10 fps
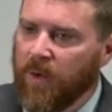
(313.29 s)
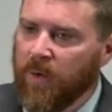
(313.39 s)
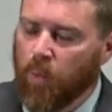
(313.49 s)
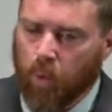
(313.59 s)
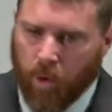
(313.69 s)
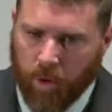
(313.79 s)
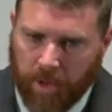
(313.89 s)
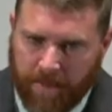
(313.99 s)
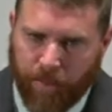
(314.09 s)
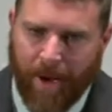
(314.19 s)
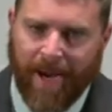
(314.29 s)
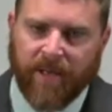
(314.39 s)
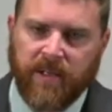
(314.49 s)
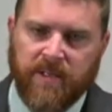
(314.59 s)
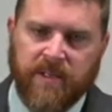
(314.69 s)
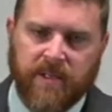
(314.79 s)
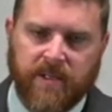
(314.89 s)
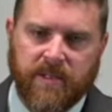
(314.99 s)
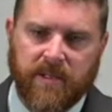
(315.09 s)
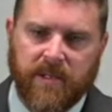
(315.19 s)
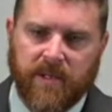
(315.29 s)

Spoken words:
worldly practices.